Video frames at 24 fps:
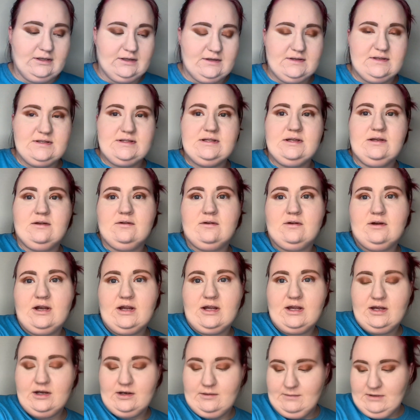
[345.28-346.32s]
concealer, I
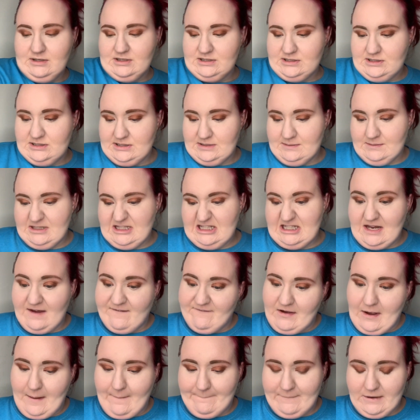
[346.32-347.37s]
kind of messed some stuff
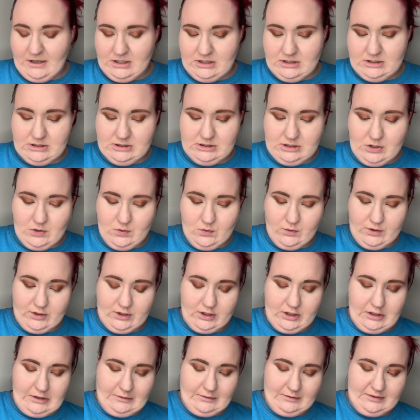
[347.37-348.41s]
up. So we're gonna
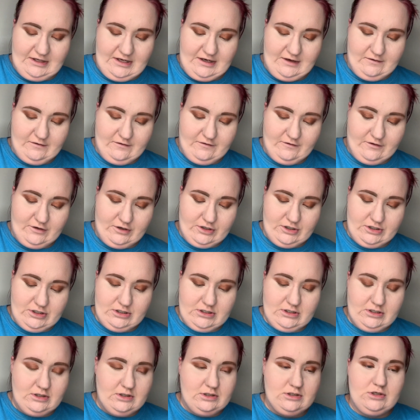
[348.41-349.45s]
go with that
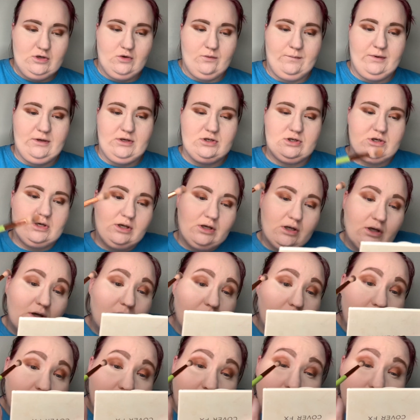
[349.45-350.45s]
first taupey shade.